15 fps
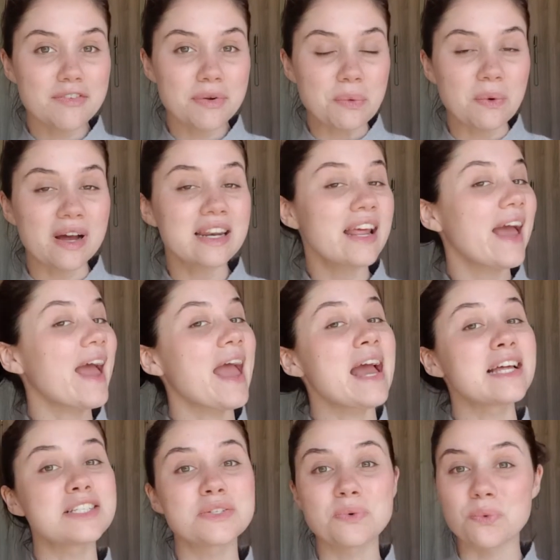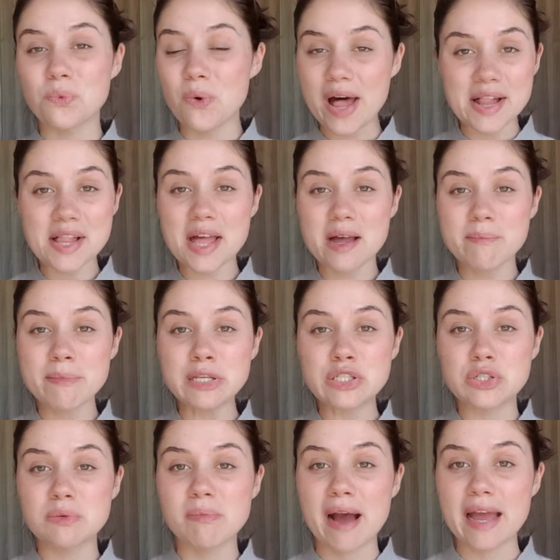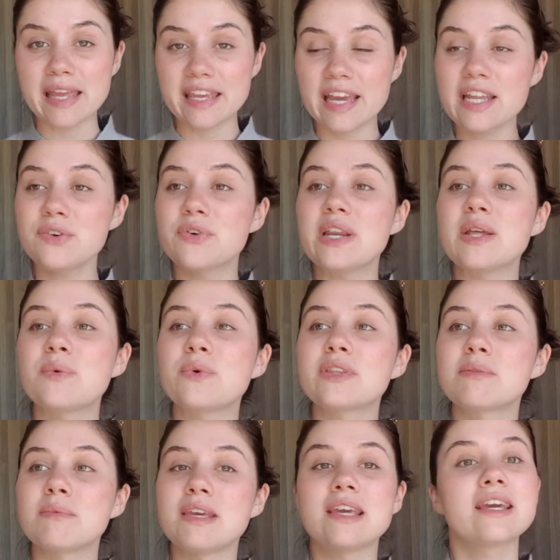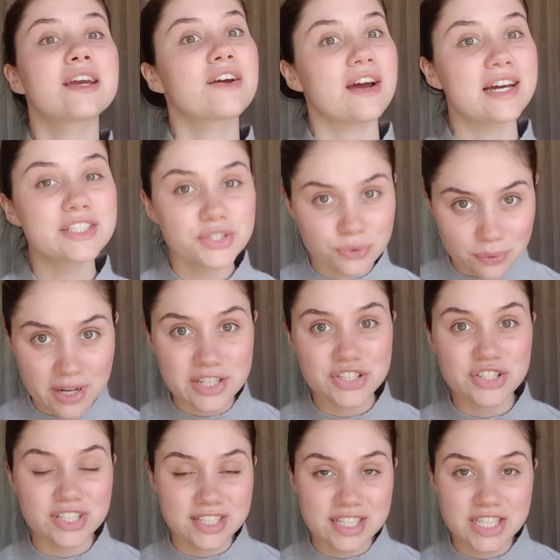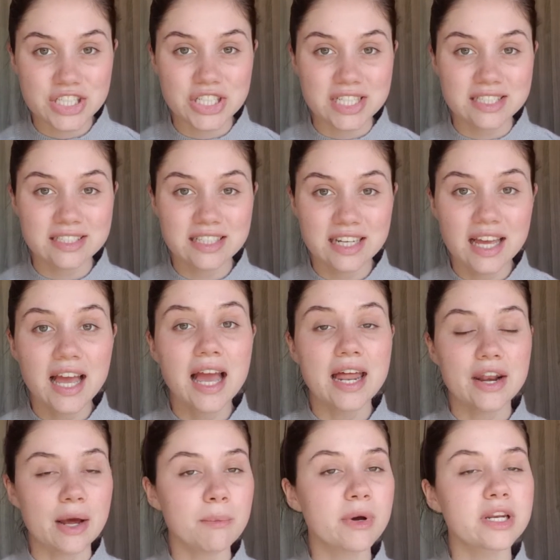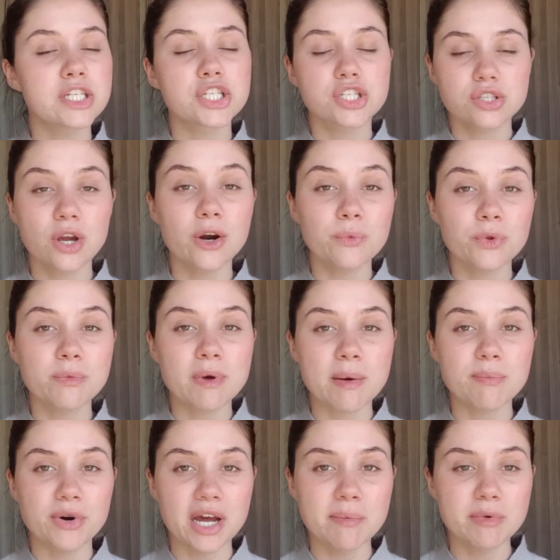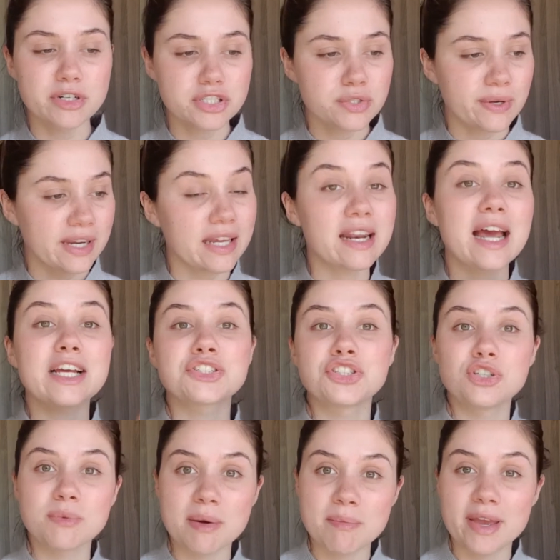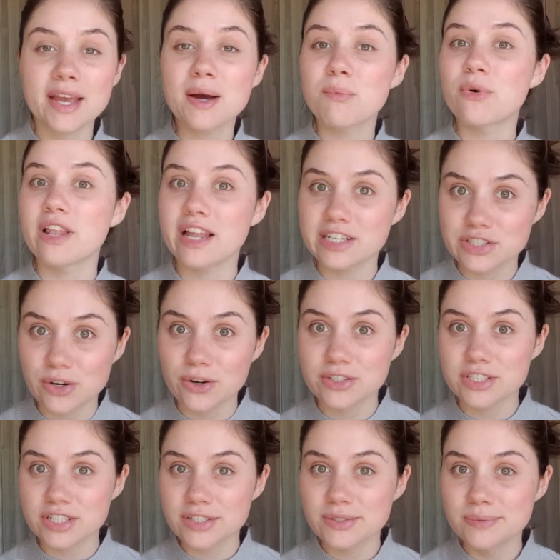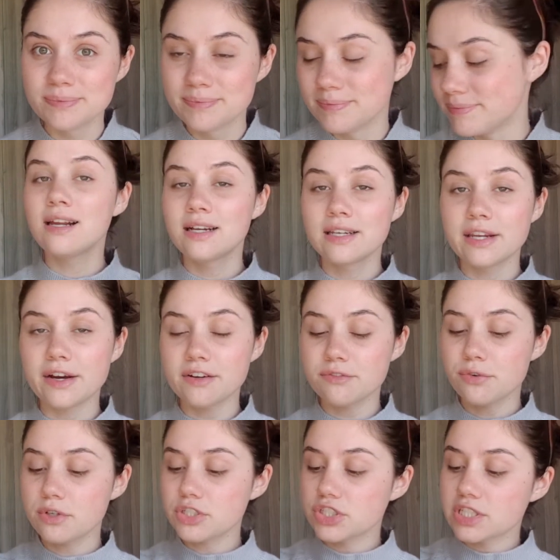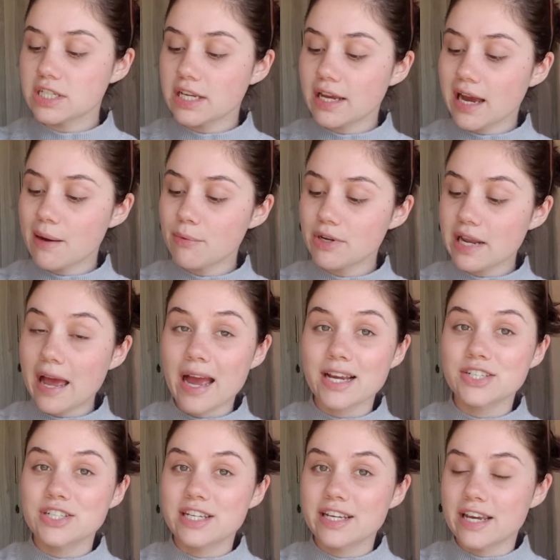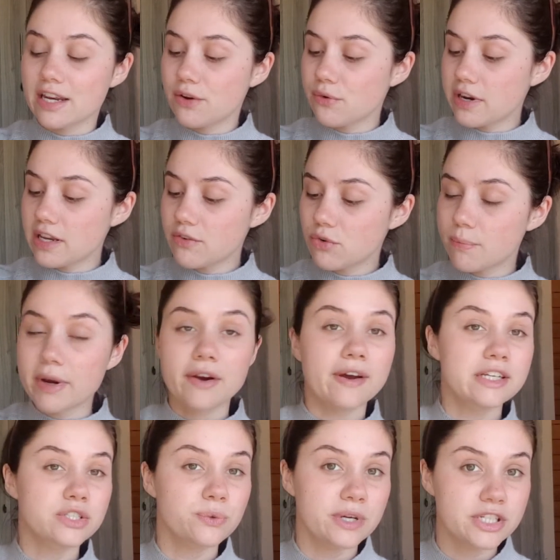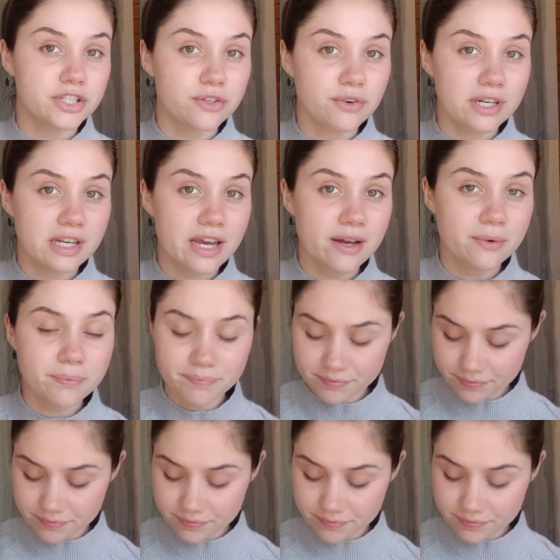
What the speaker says: everyone, and welcome to my Get Ready With Me graduation edition. Now I'm going to start with my primer so I can actually do my makeup while I talk to you. Now unfortunately, I'm not actually getting ready for my graduation right now.